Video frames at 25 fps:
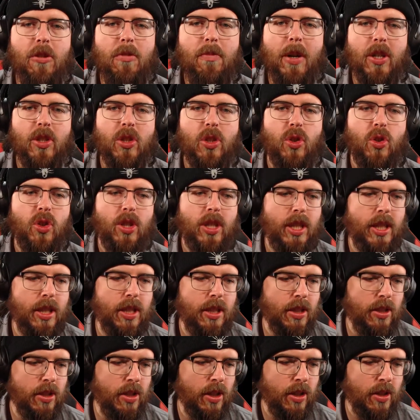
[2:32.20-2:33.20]
much trickier
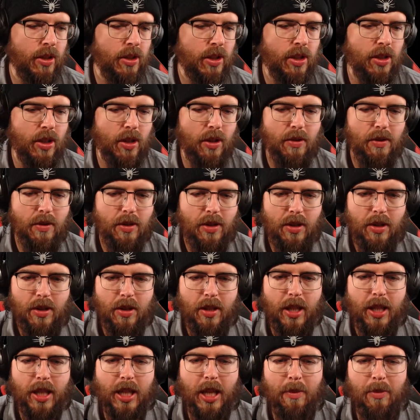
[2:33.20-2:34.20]
than Dark Souls.
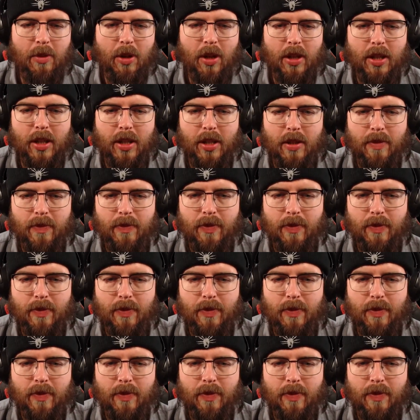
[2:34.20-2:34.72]
Like, I'm not